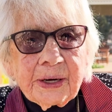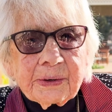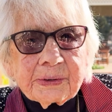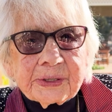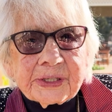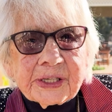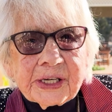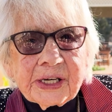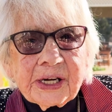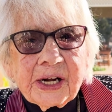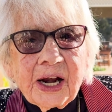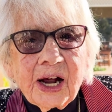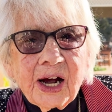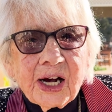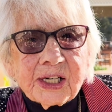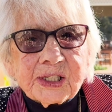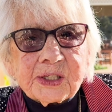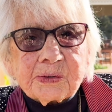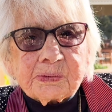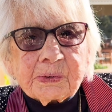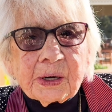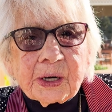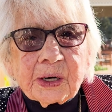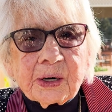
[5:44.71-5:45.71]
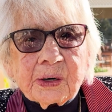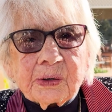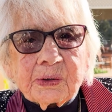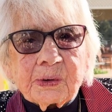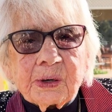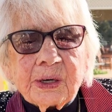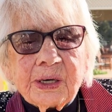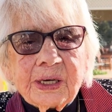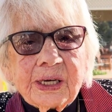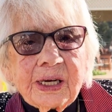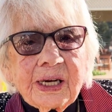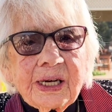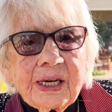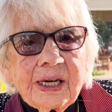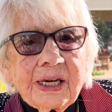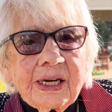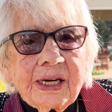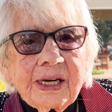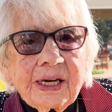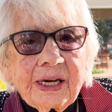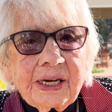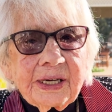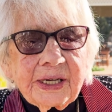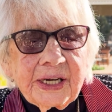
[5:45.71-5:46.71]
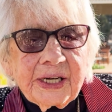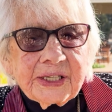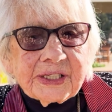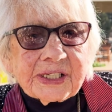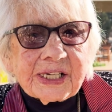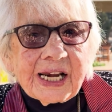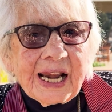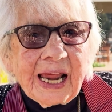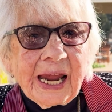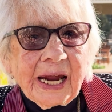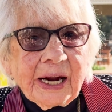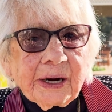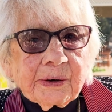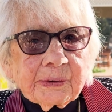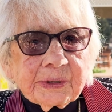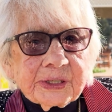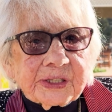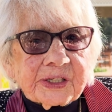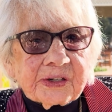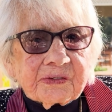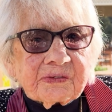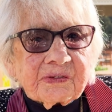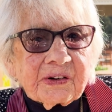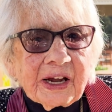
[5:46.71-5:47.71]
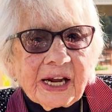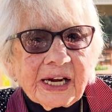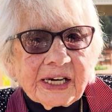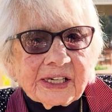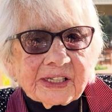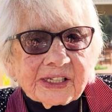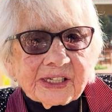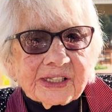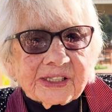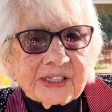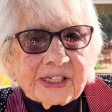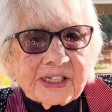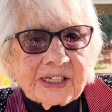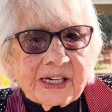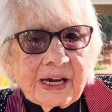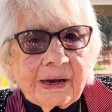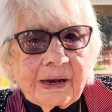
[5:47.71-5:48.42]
was in hospital. His leg was affected.